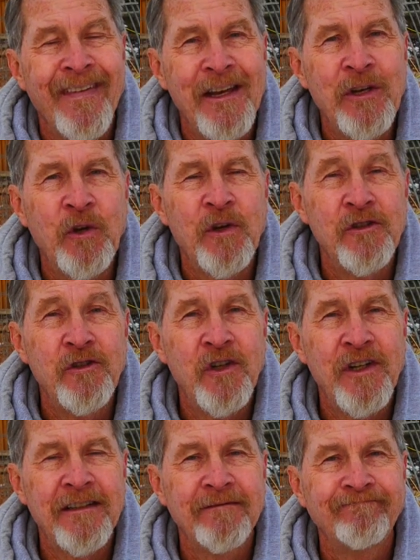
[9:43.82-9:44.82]
And you can
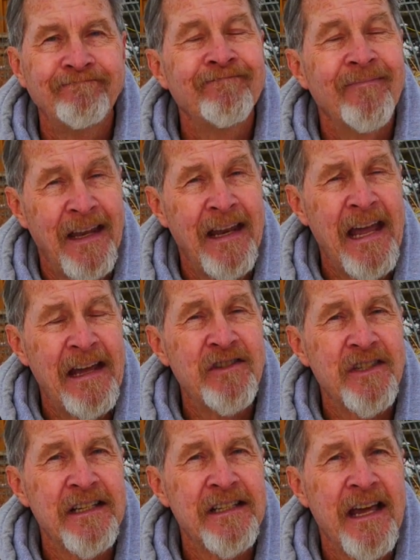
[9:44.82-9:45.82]
do it and have
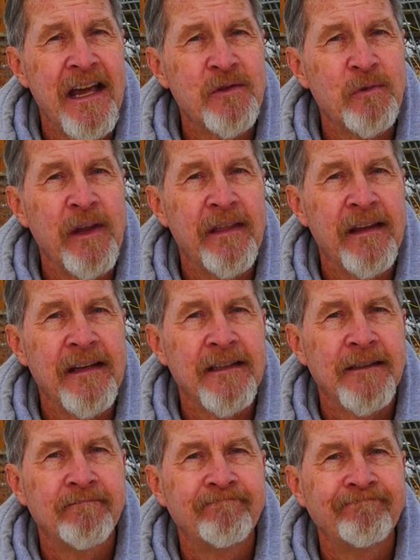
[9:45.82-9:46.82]
success with
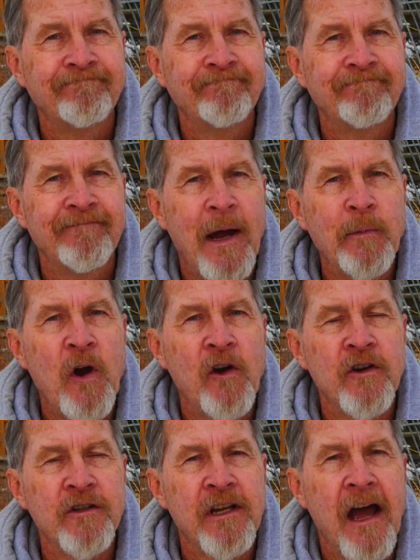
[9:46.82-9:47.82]
it. I'm
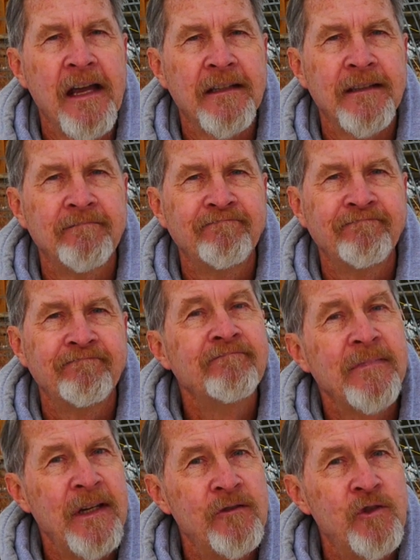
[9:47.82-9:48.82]
Gardener Scott.
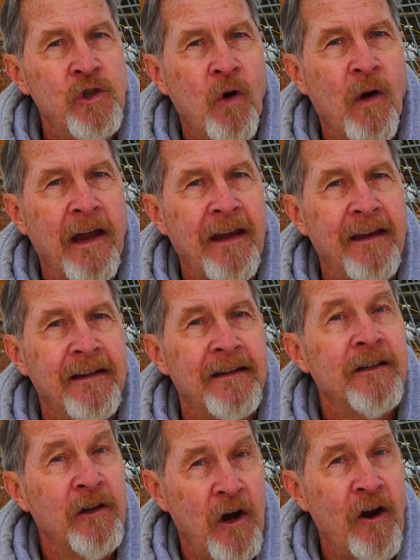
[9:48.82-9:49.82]
Enjoy
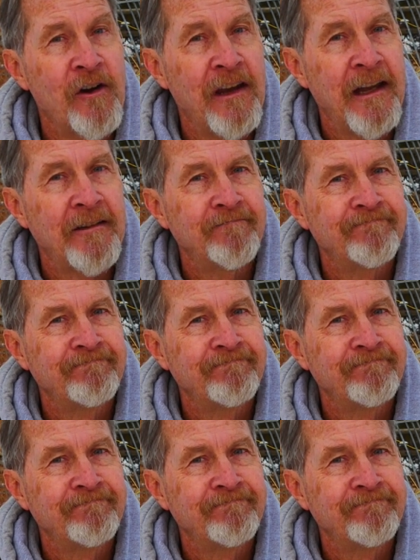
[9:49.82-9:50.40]
gardening.